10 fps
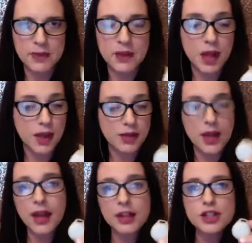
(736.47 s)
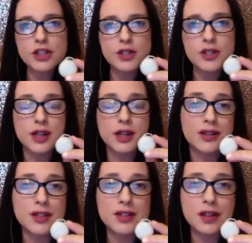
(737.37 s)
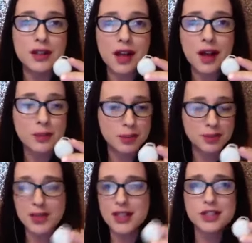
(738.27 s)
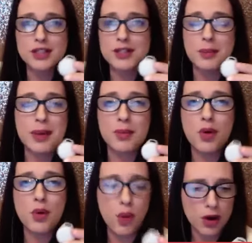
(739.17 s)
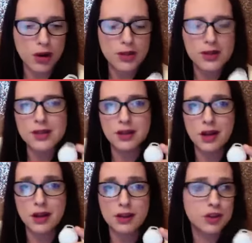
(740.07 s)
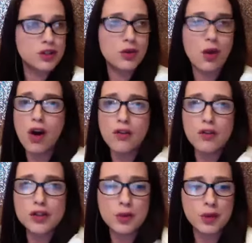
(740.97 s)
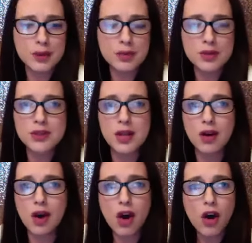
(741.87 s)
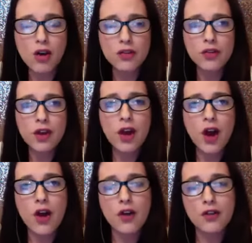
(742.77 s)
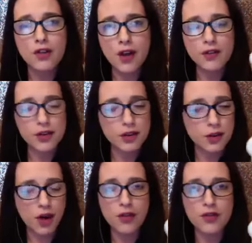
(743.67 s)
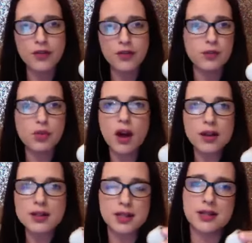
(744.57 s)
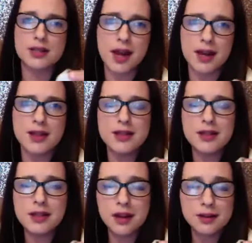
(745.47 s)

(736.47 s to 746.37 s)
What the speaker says: And that's just the salon, that's just the people who work in the salon. Could you offer 20% off of revenue, of product inside of the salon?